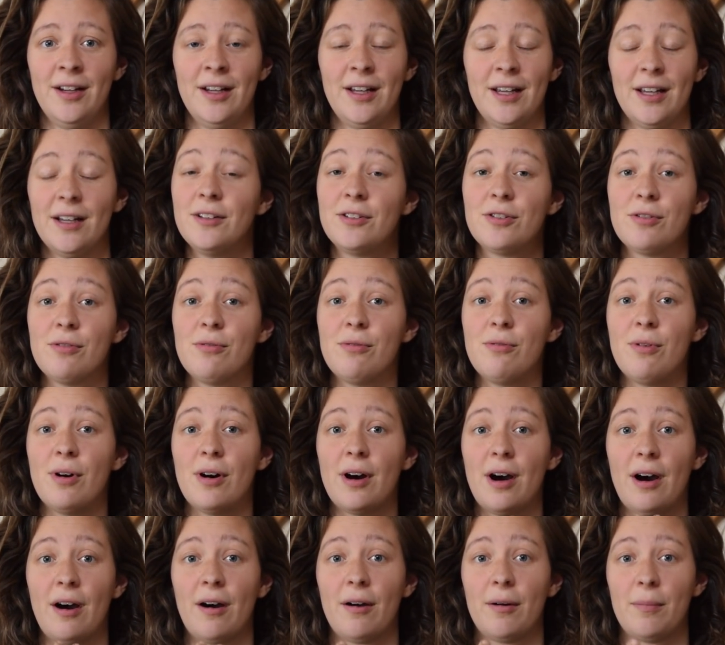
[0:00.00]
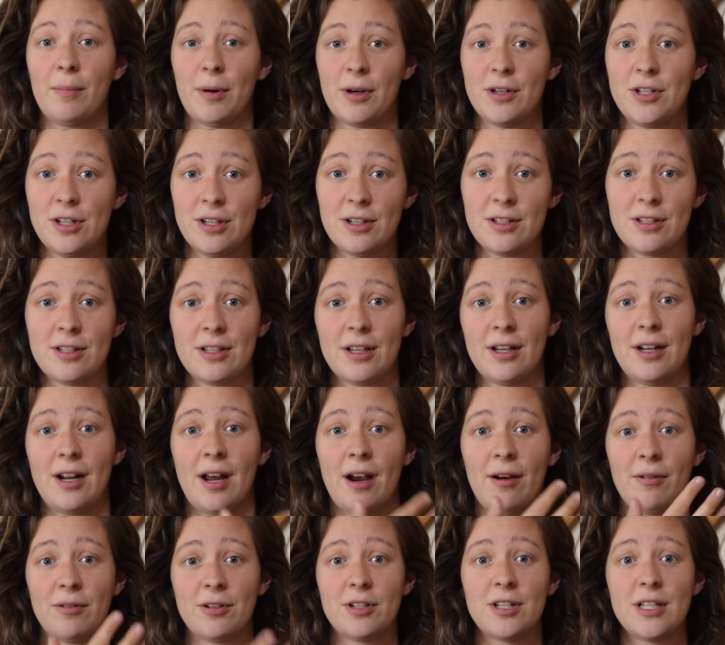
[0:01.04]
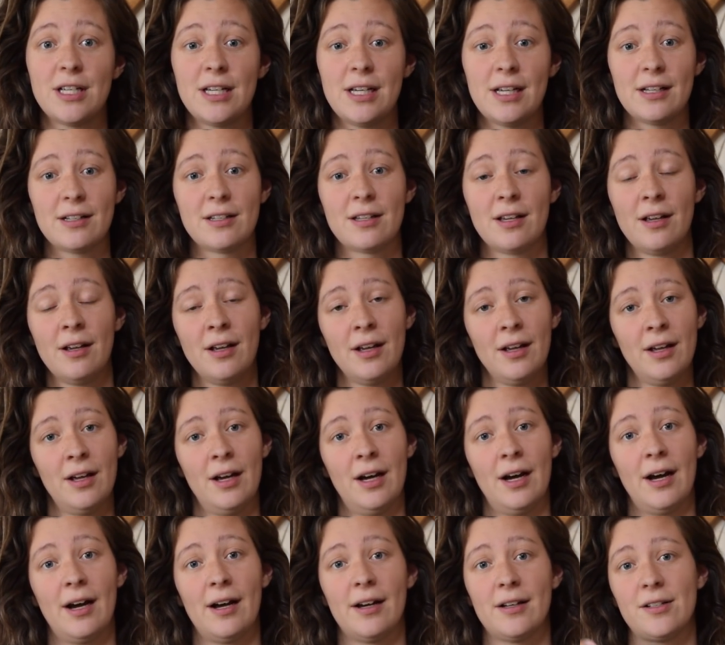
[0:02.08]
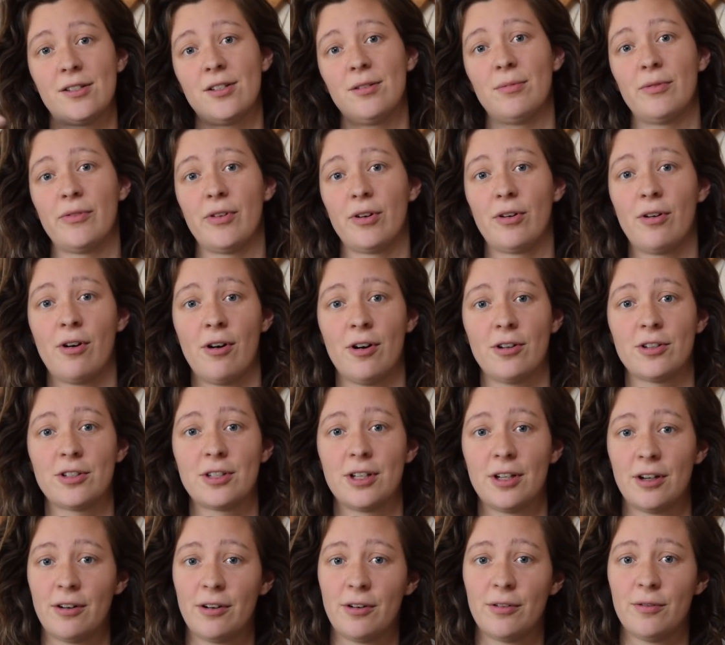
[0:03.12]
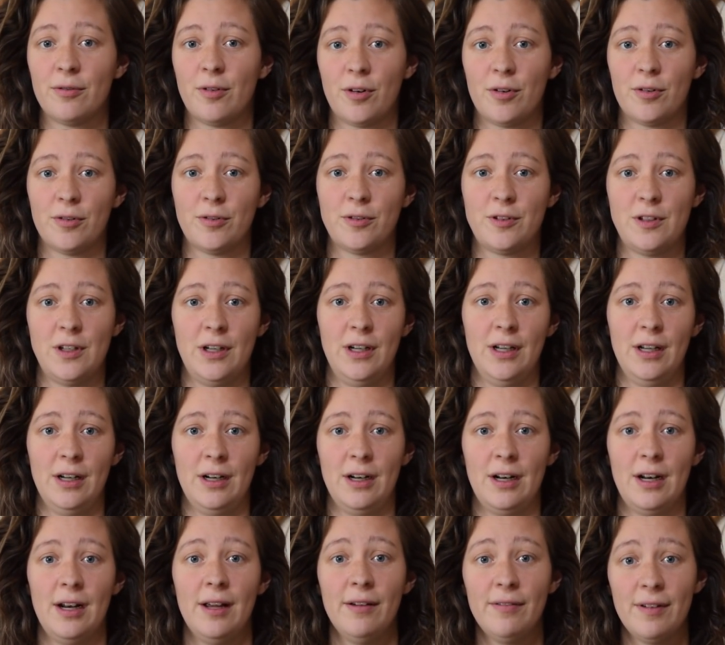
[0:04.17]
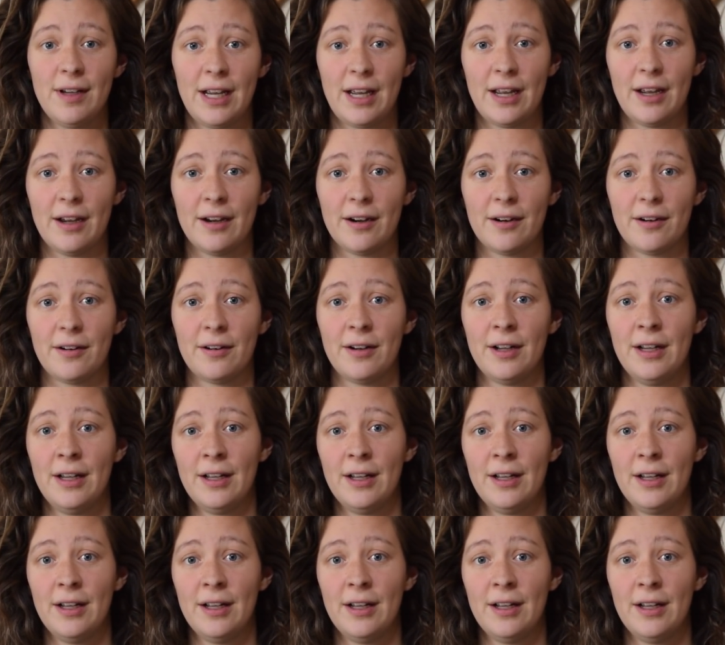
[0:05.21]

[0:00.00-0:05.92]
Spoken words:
into our budget and how I see it, some of the costs that are involved in living here,